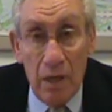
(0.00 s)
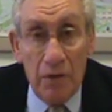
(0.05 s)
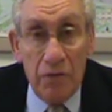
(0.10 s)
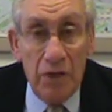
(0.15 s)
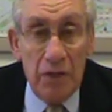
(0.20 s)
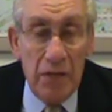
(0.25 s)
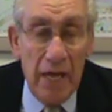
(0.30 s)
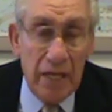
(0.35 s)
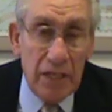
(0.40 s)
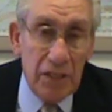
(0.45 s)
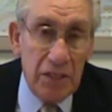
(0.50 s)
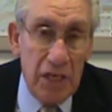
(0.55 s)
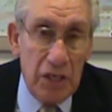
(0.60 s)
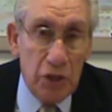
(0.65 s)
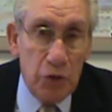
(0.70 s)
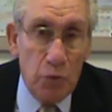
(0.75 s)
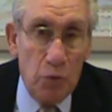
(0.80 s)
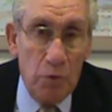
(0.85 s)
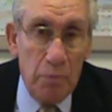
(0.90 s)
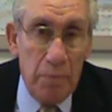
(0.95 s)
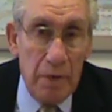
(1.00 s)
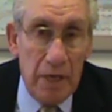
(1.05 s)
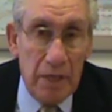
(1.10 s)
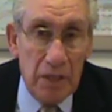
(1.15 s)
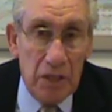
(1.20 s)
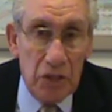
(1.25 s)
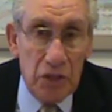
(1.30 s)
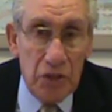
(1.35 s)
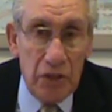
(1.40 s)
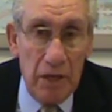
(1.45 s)
The next session will be in
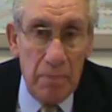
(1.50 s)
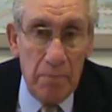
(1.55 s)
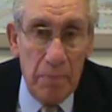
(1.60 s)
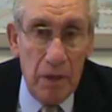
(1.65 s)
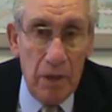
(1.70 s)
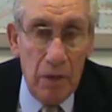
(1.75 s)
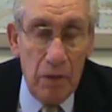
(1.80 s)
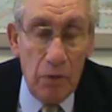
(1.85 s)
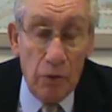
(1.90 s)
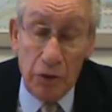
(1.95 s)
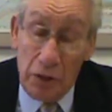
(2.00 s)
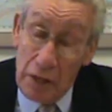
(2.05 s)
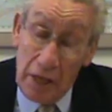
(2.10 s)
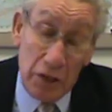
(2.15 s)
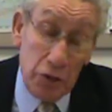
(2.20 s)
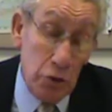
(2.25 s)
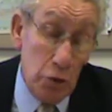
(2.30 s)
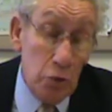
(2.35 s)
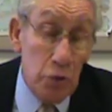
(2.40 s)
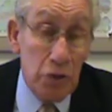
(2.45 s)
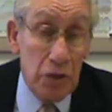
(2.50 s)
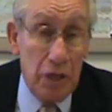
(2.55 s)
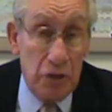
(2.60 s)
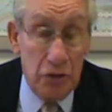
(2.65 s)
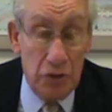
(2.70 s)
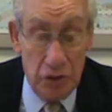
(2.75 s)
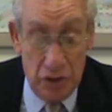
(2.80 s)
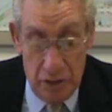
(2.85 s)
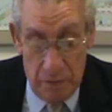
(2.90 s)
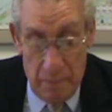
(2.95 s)
December, or the next two
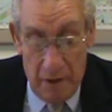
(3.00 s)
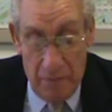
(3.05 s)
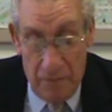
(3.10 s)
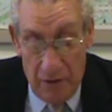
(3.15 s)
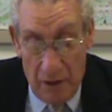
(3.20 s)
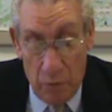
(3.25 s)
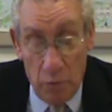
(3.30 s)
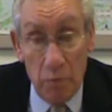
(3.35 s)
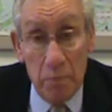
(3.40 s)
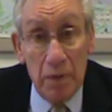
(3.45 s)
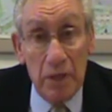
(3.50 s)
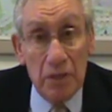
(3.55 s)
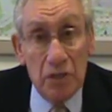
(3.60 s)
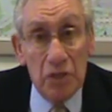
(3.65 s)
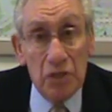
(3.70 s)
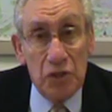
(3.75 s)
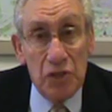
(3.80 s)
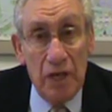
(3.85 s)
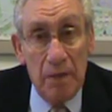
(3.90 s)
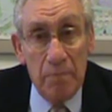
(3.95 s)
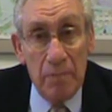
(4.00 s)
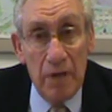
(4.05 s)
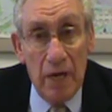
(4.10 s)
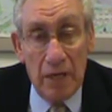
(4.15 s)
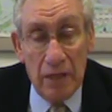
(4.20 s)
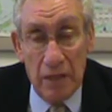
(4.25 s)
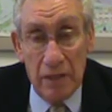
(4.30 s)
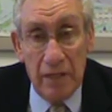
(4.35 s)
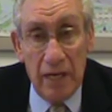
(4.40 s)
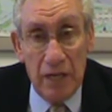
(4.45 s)
sessions, as a matter of fact, will be in December,
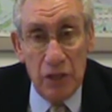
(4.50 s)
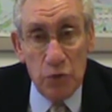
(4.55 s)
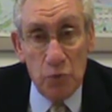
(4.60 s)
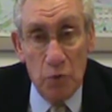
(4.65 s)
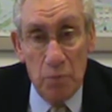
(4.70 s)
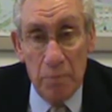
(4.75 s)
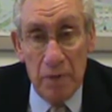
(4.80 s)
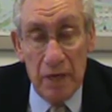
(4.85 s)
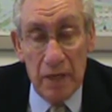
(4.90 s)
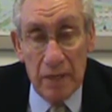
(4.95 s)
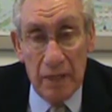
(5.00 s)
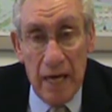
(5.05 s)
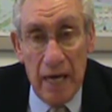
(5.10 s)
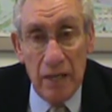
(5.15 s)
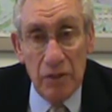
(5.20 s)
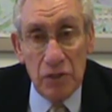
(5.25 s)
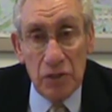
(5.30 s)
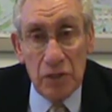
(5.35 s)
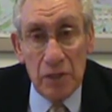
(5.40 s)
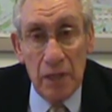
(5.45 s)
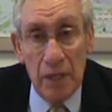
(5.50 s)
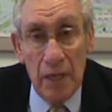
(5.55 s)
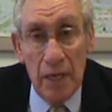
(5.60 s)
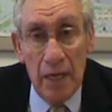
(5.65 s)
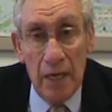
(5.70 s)
and the dates will be announced.